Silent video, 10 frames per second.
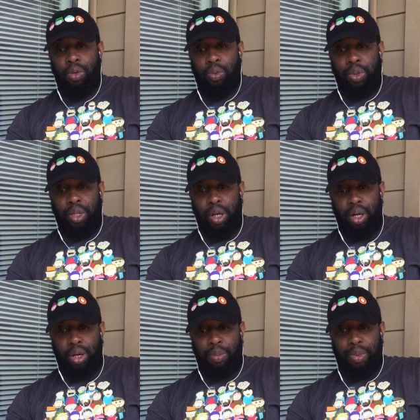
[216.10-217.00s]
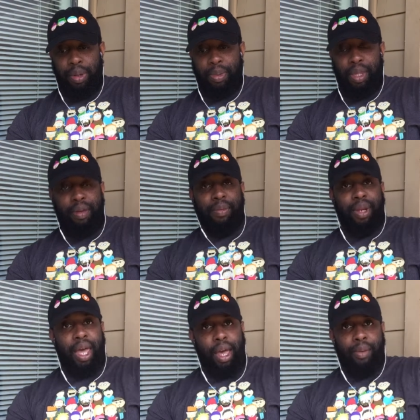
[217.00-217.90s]
with the uh, people they've been
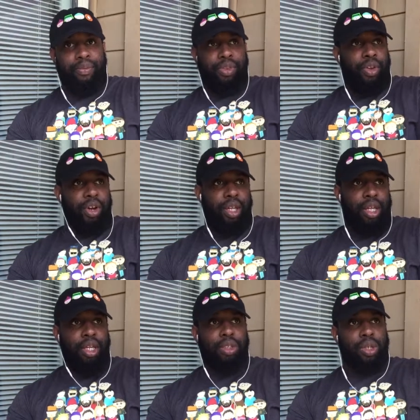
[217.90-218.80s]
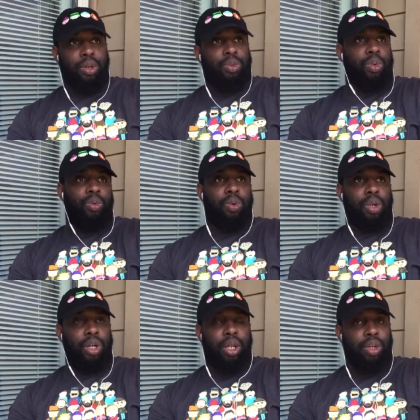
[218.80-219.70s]
had them for 30 years. Like what what
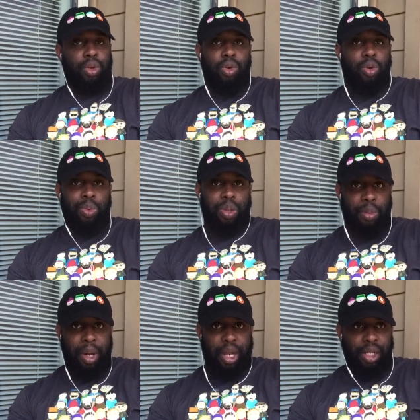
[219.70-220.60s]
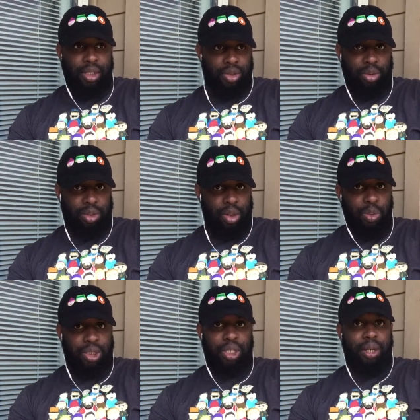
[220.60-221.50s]
are they doing with the bodies and
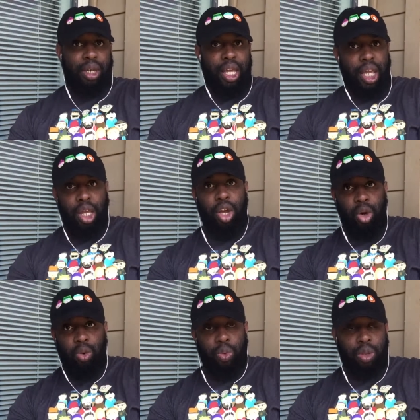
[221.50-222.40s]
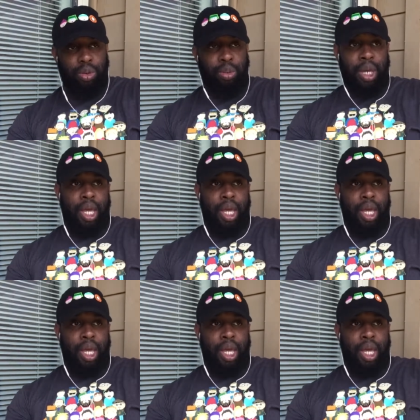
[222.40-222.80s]
what's their end goal with them?